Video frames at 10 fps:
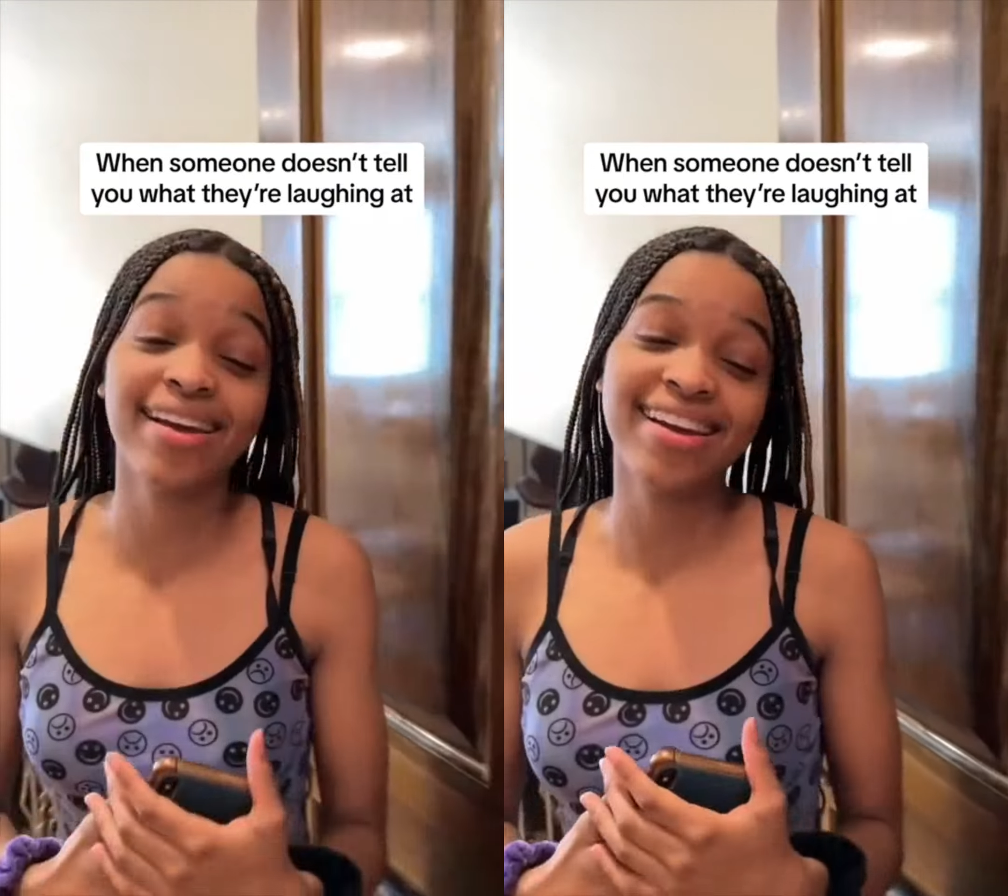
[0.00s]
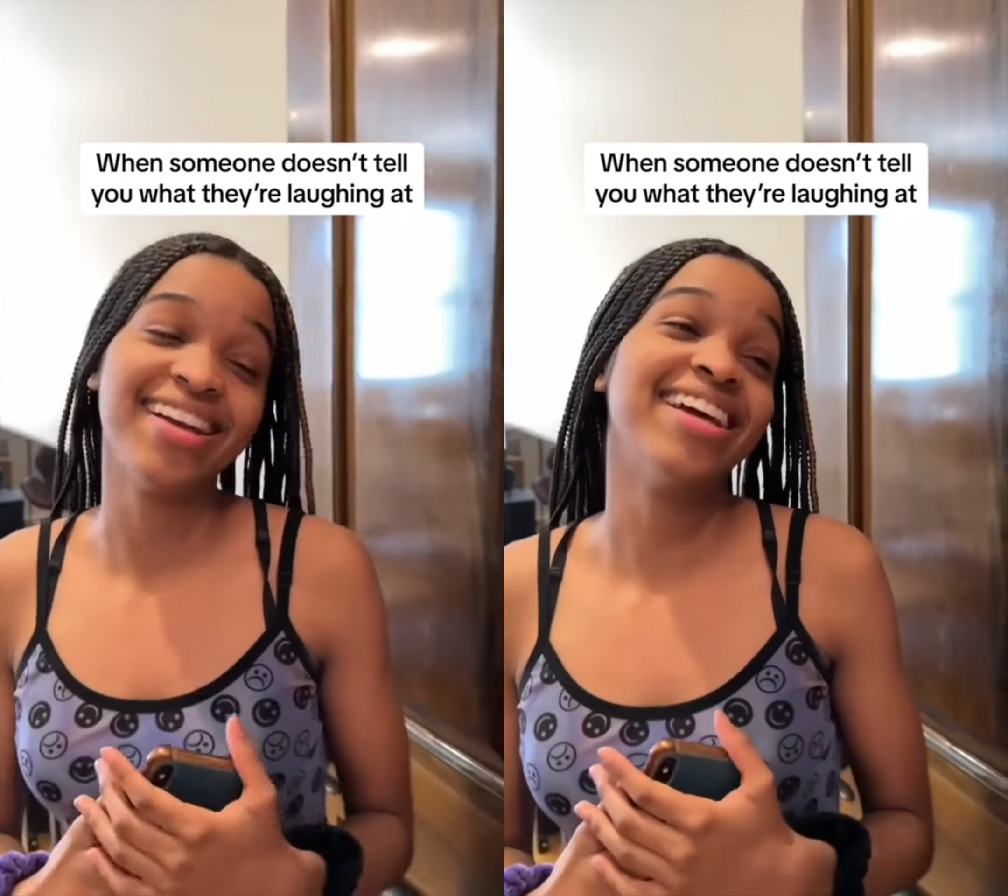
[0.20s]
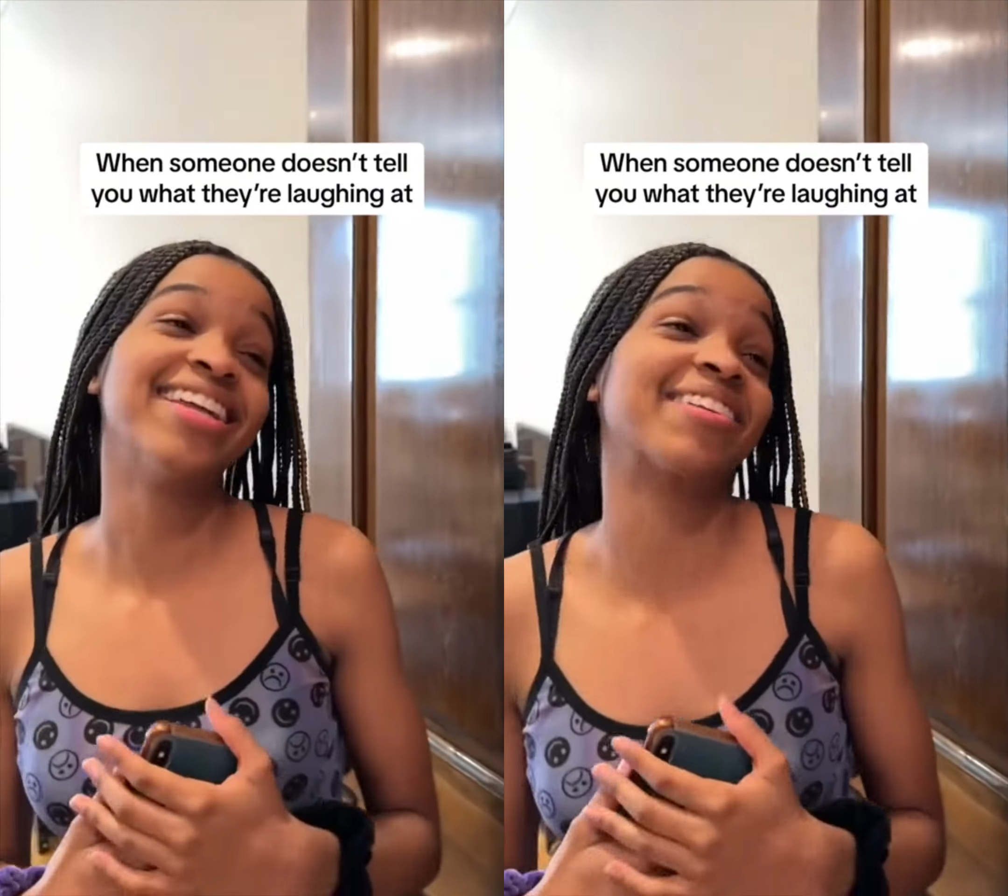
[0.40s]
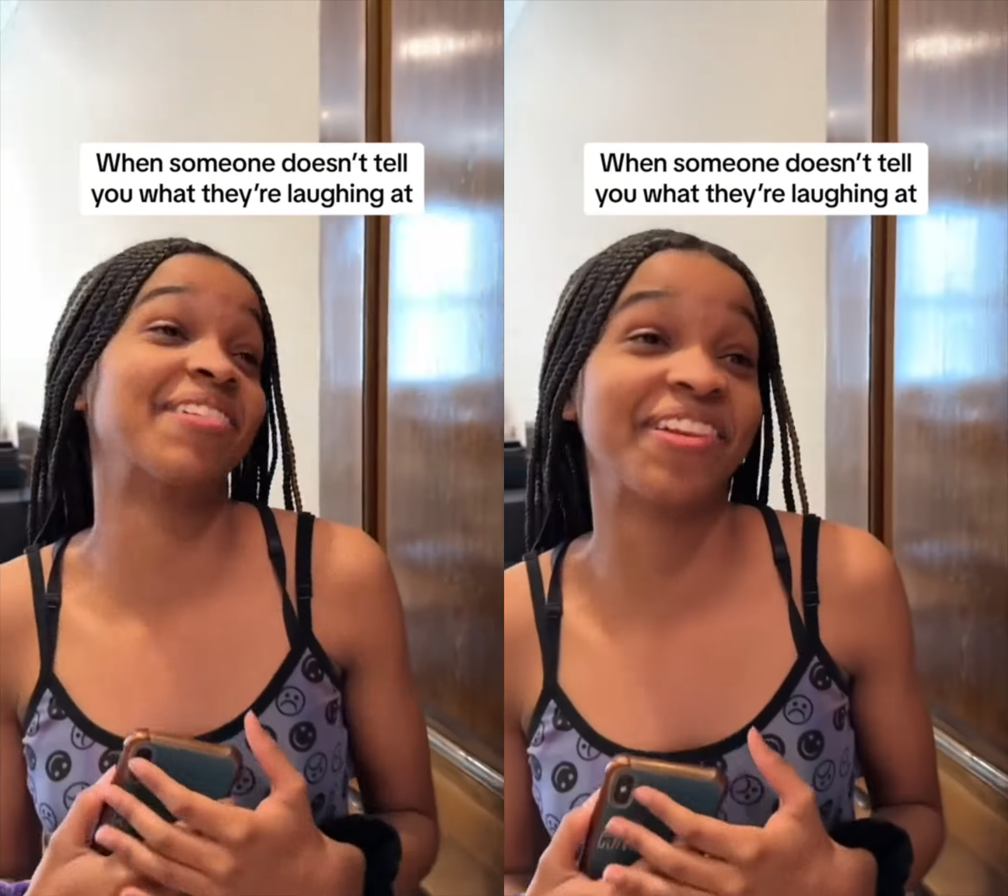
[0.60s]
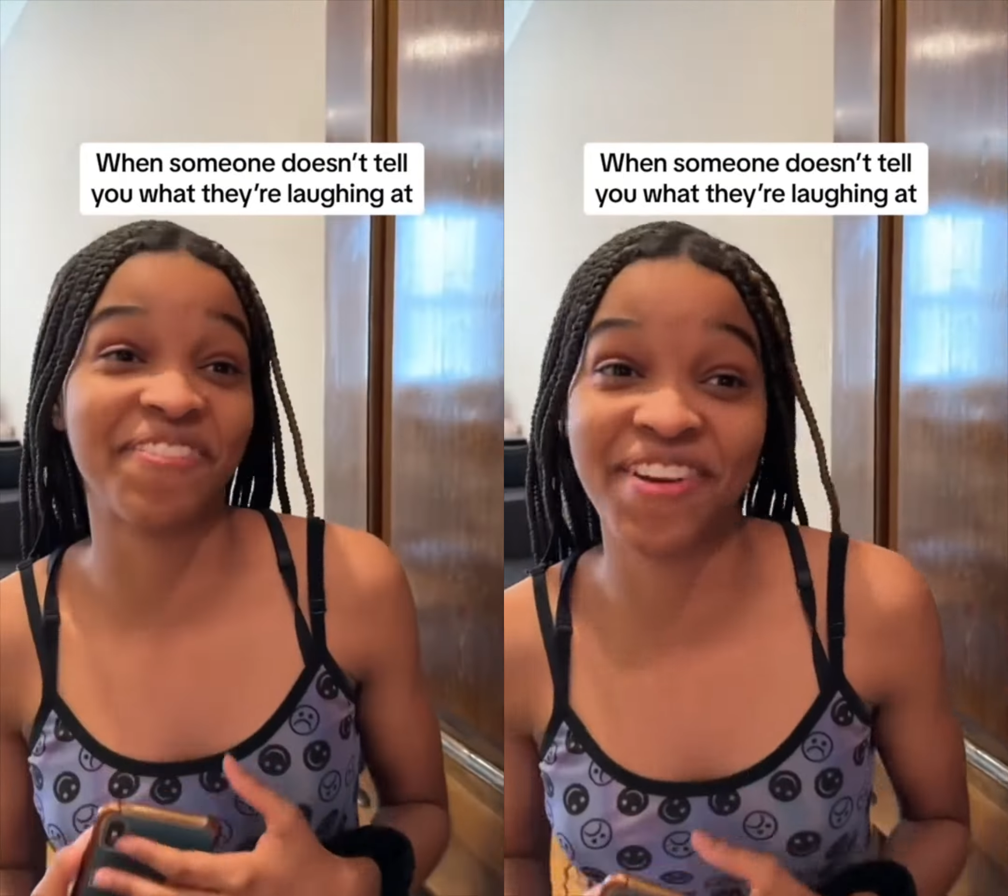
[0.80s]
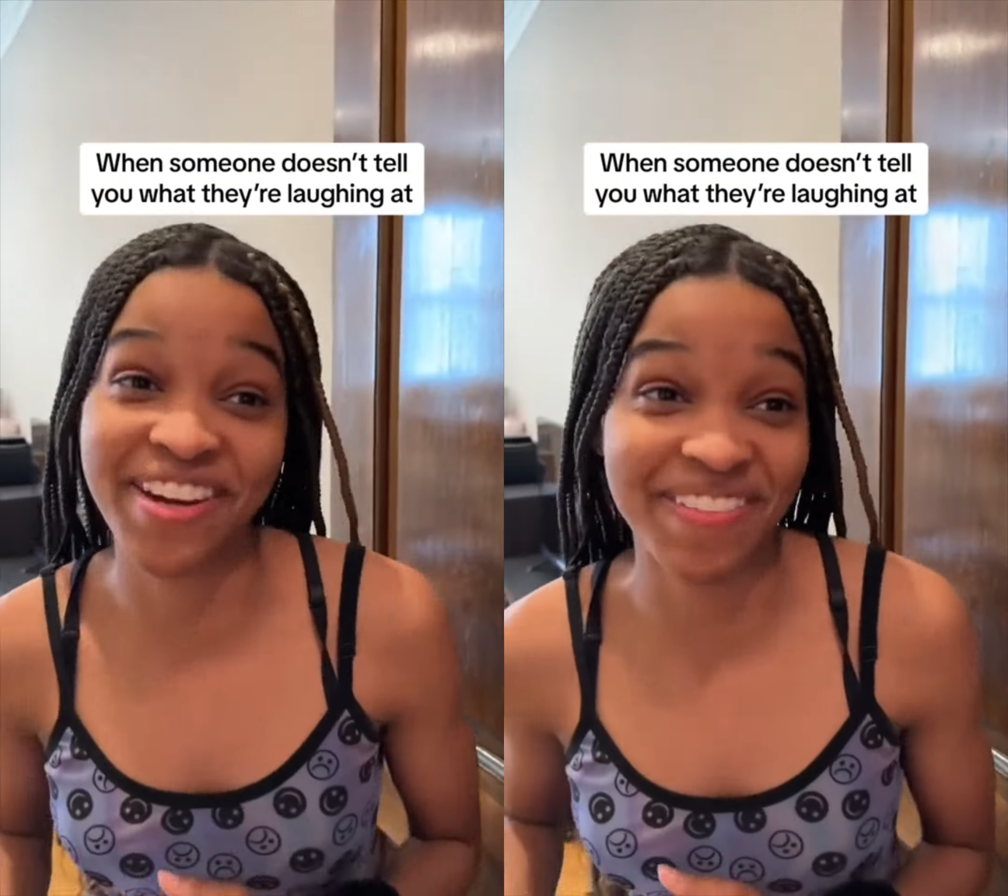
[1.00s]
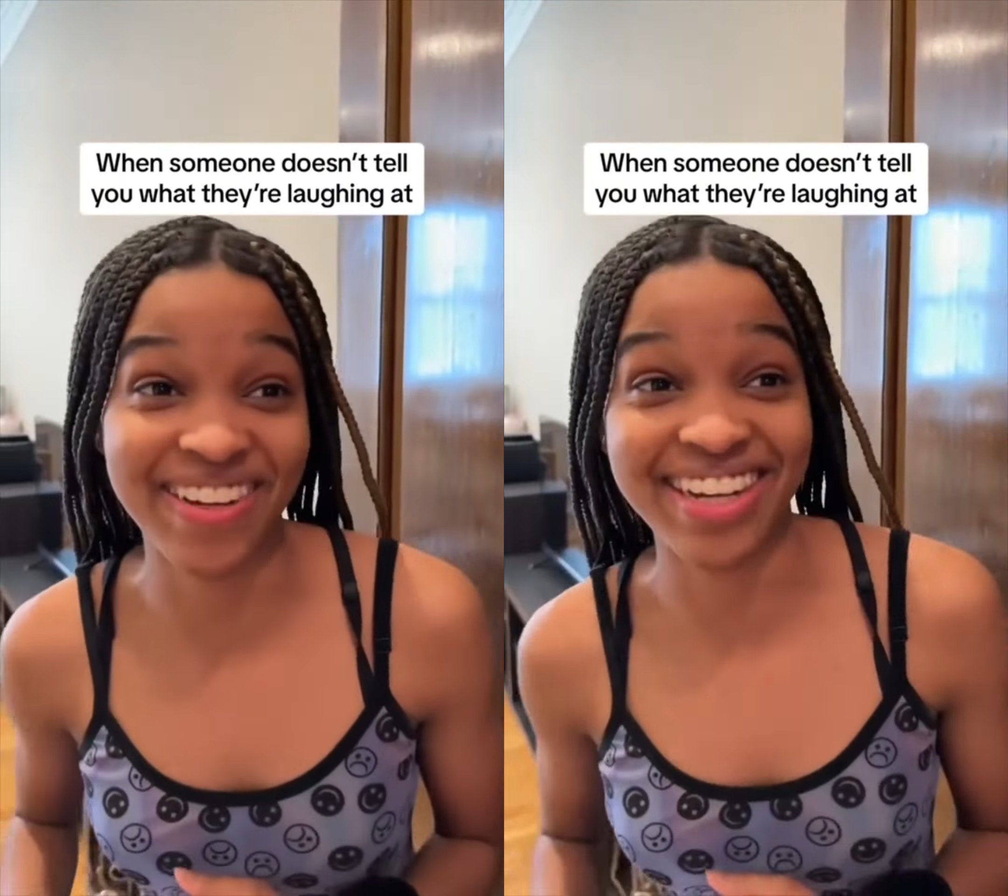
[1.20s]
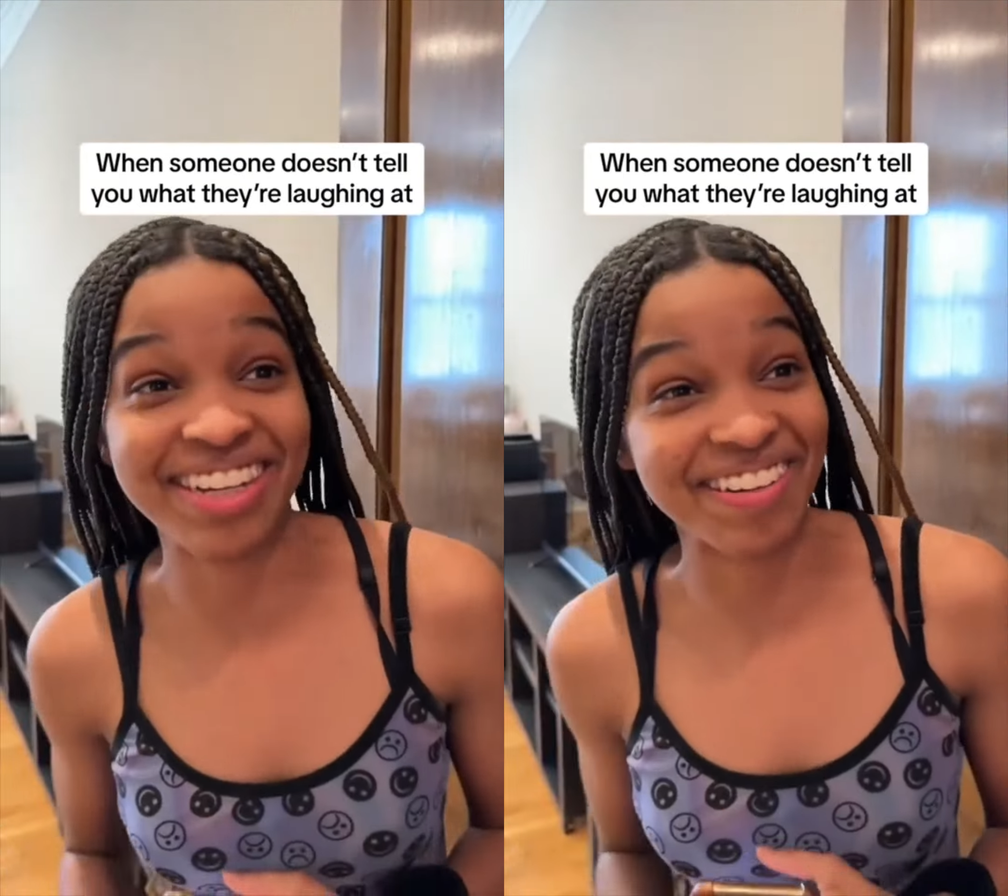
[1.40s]
It's a really funny
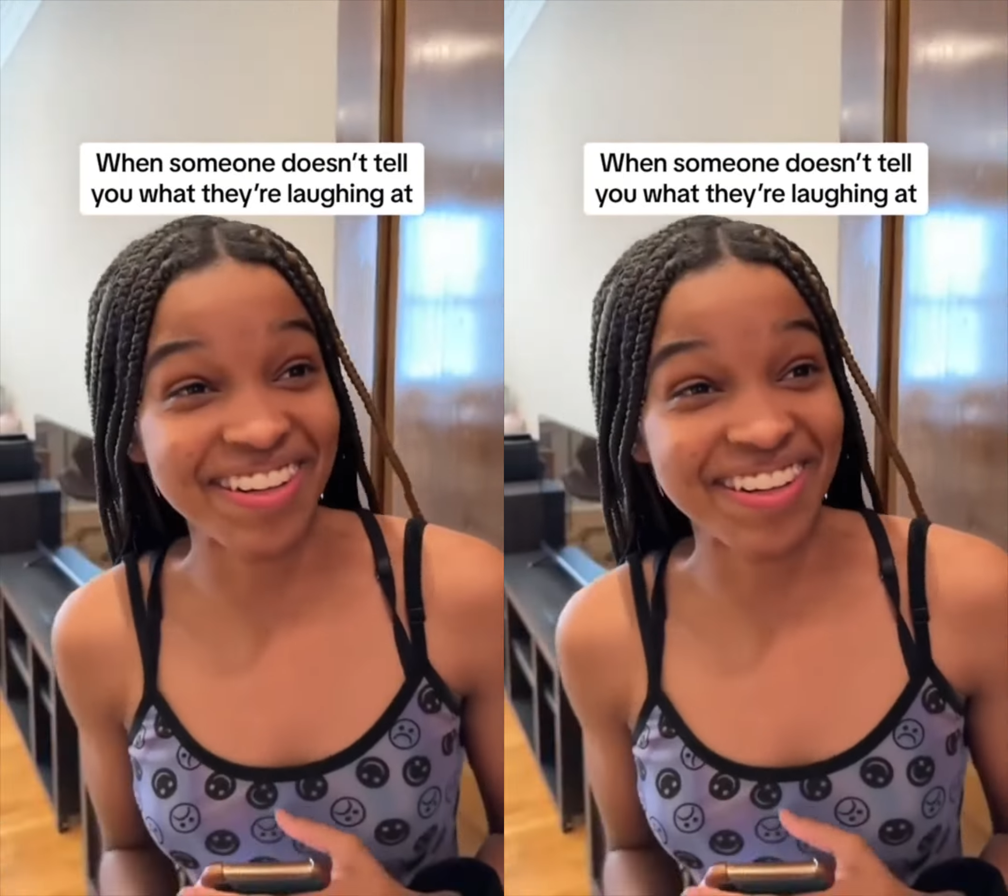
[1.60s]
video.